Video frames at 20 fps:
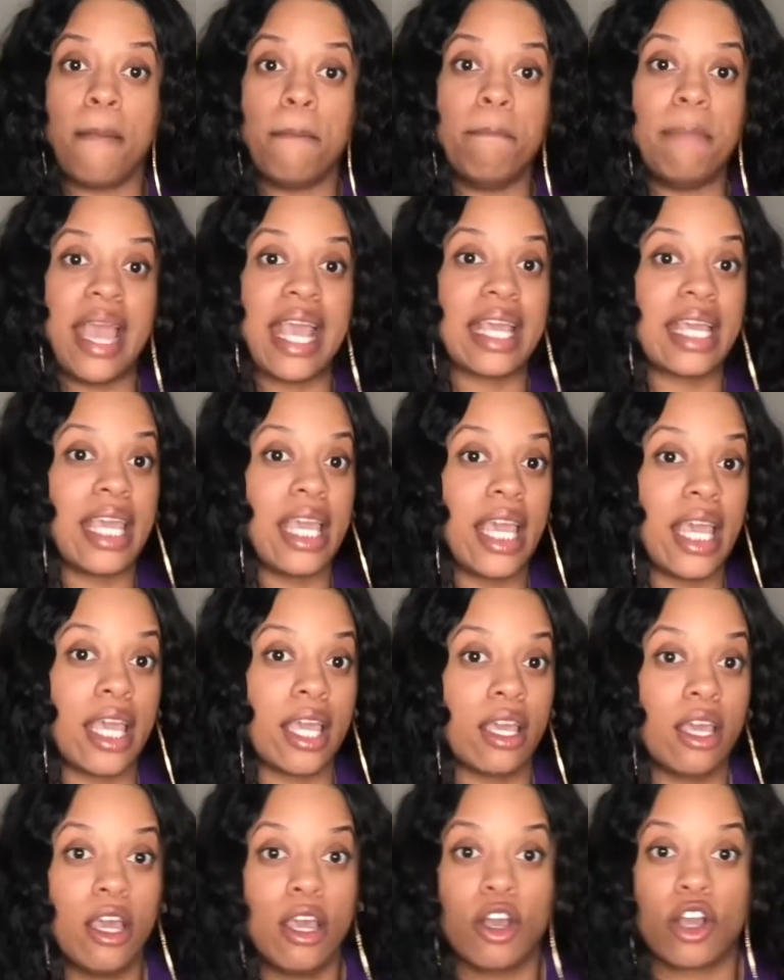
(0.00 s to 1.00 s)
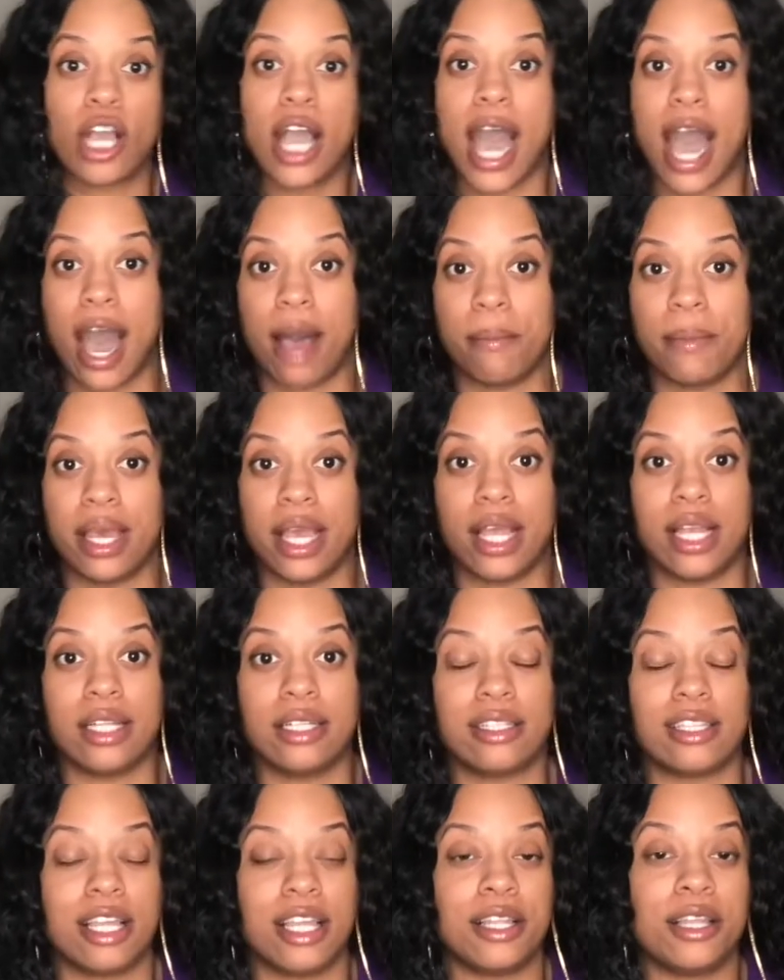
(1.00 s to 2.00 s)
making
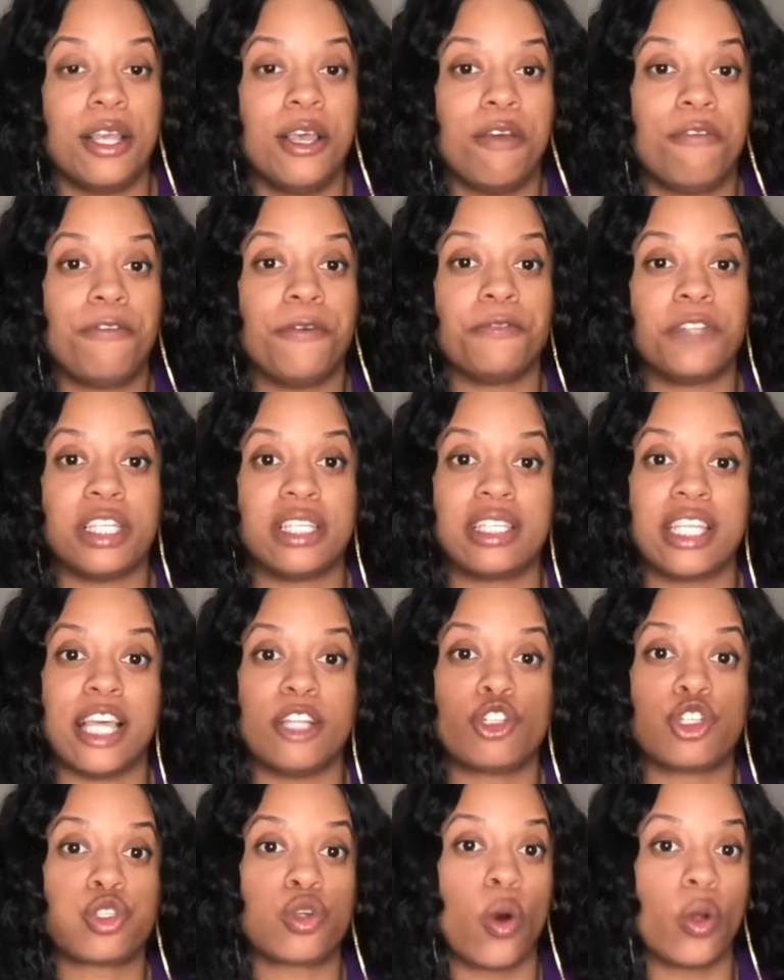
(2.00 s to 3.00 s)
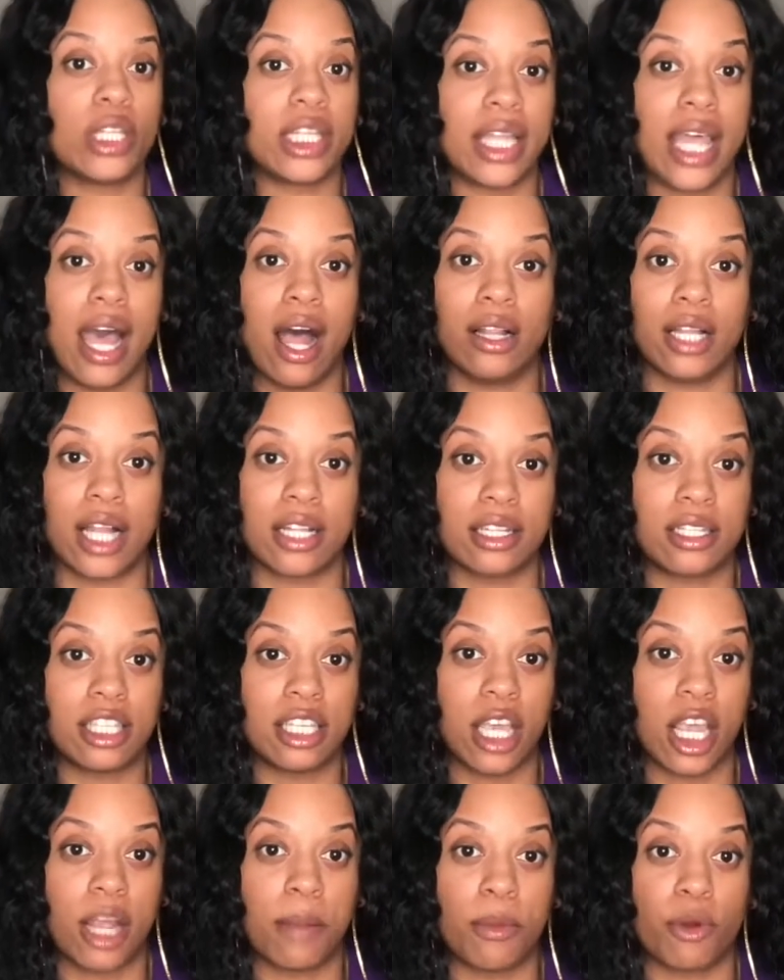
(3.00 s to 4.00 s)
comments, and 50 Cent trolling the hell out of
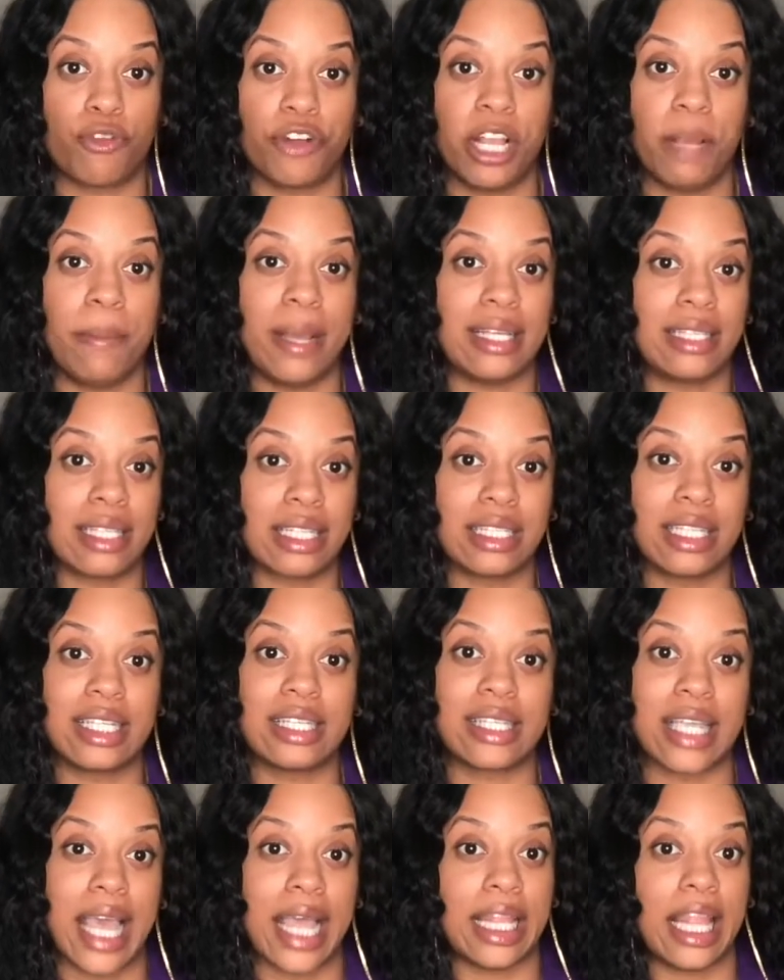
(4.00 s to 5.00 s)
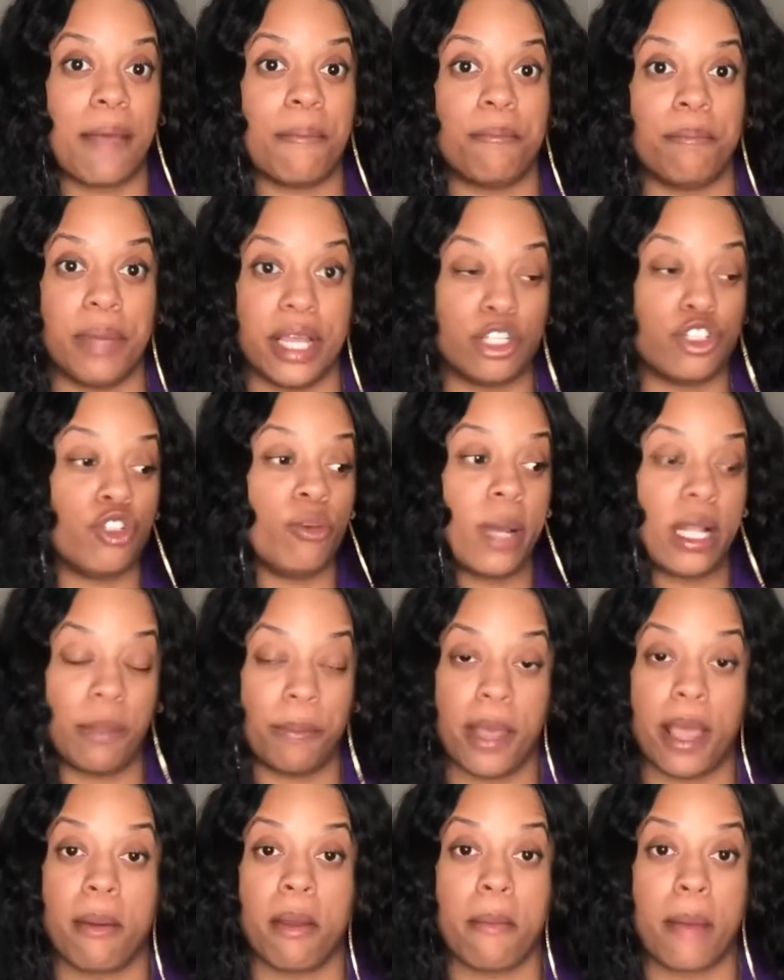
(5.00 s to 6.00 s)
Teairra Mari, basically saying that, bitch, you better
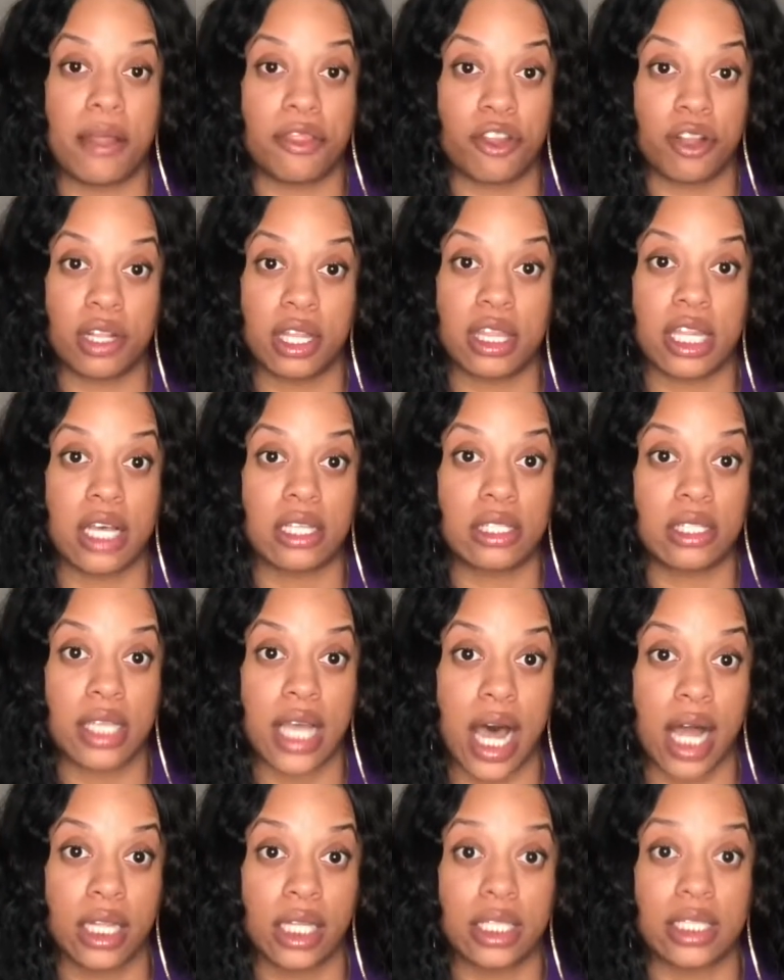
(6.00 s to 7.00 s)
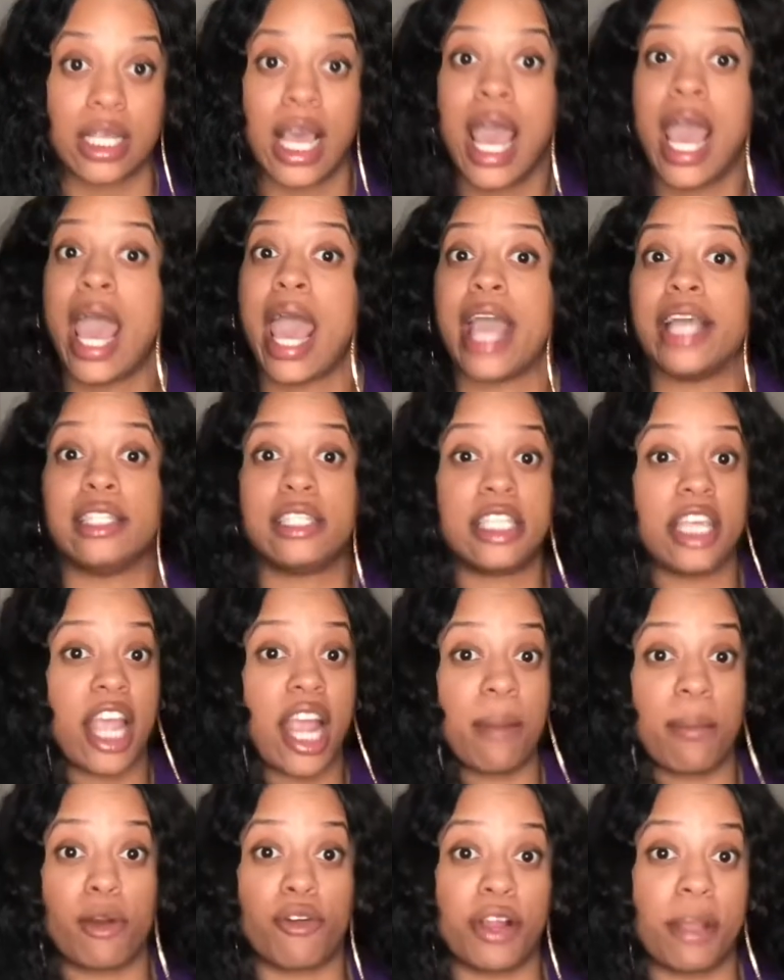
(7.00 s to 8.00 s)
pay me my $30,000. And
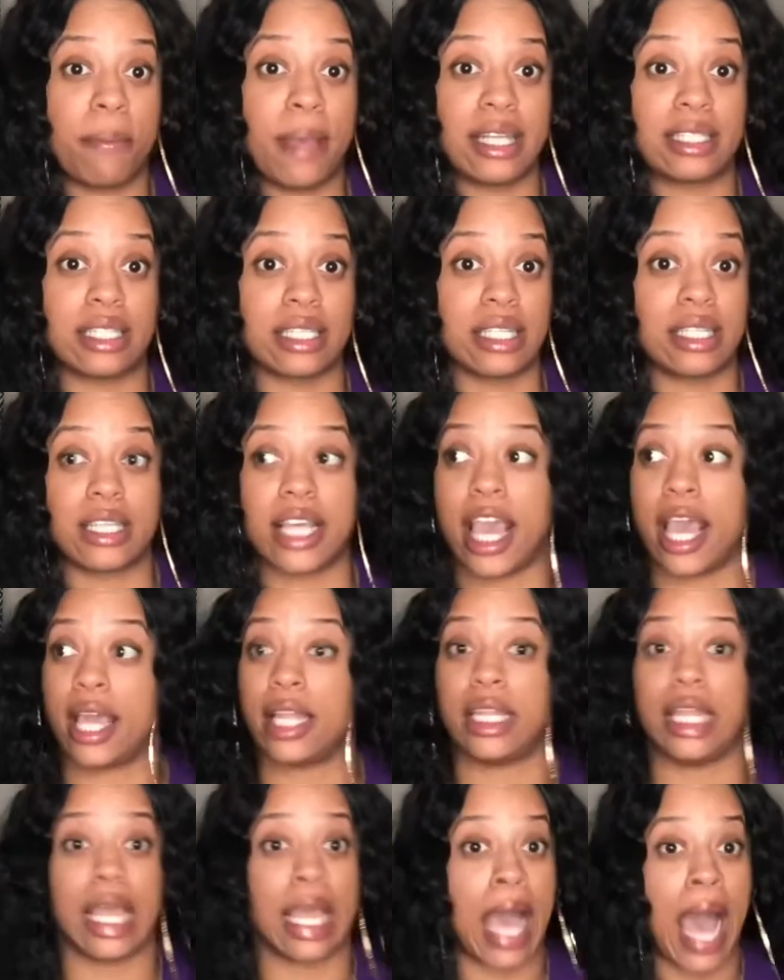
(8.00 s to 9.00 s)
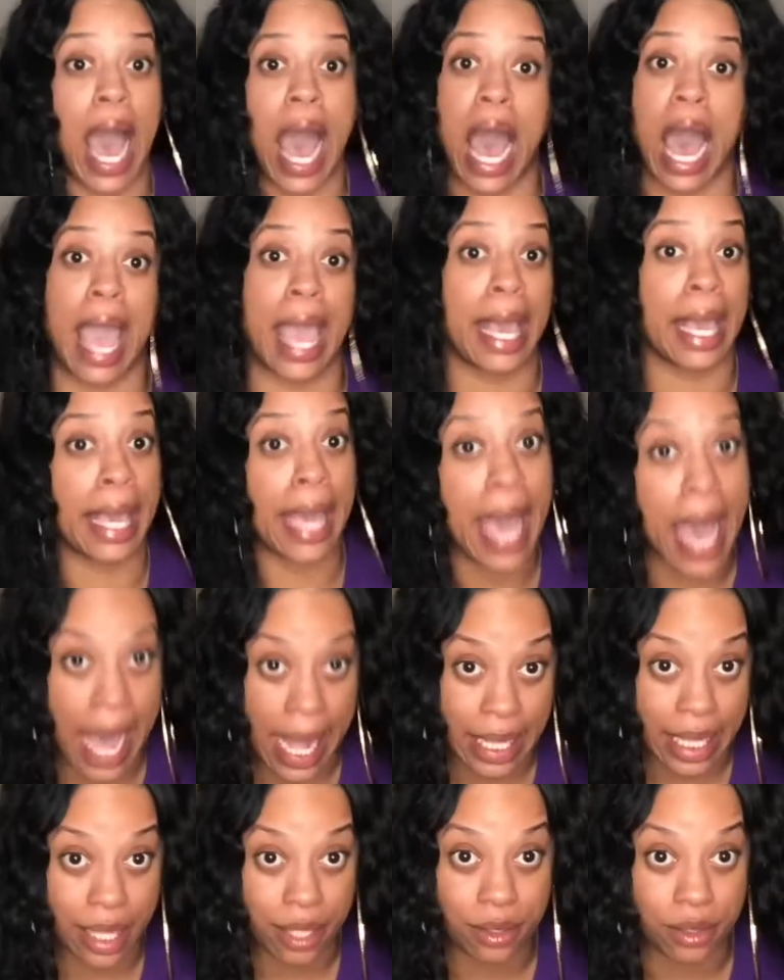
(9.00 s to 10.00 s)
Teairra Mari basically saying, nigga, I ain't
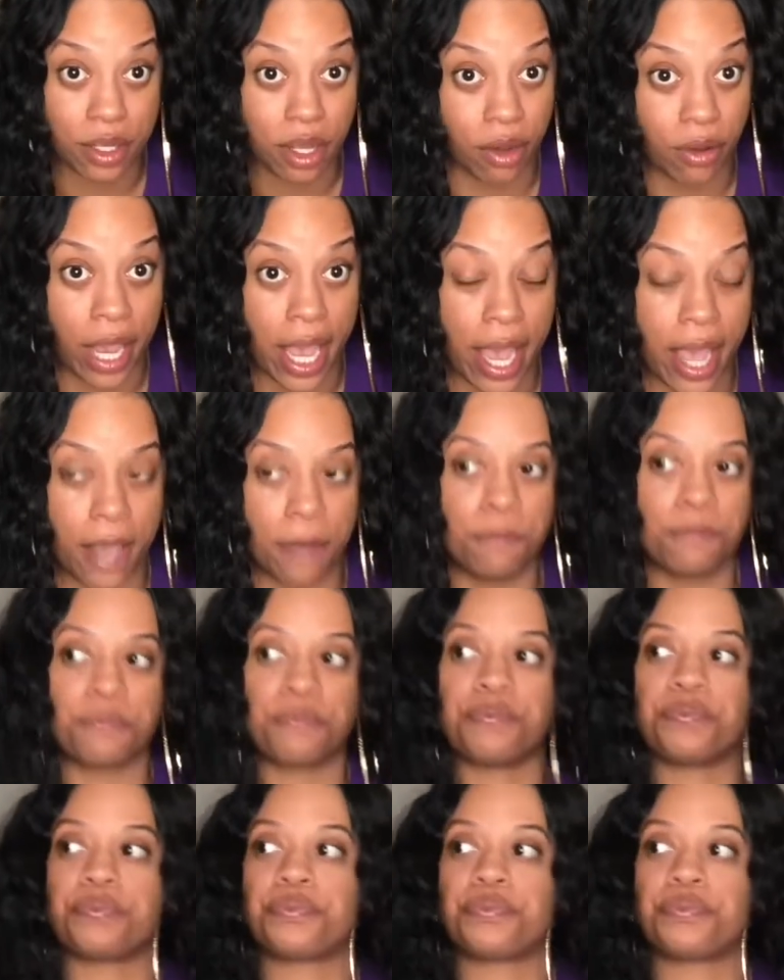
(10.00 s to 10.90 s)
got it, okay?